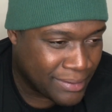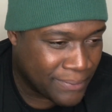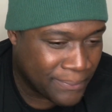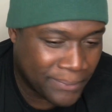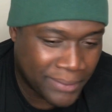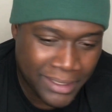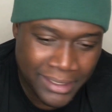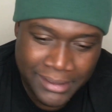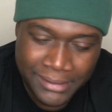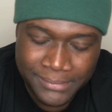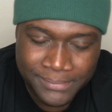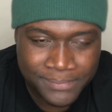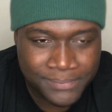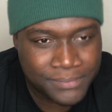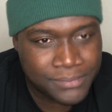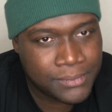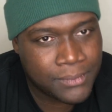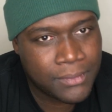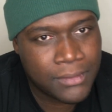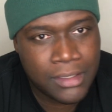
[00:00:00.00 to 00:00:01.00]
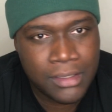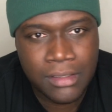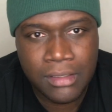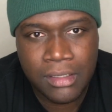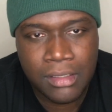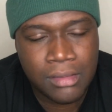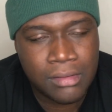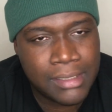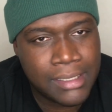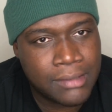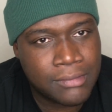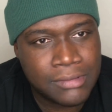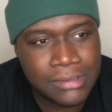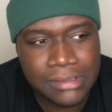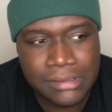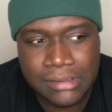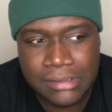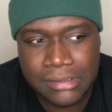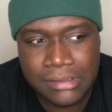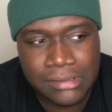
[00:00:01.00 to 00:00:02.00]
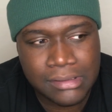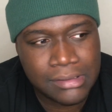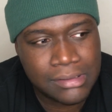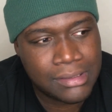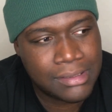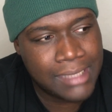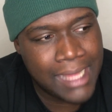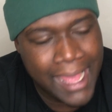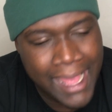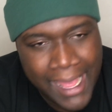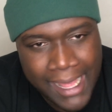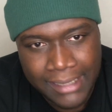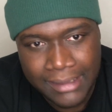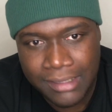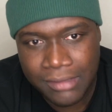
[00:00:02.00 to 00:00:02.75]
But, you know, there was that.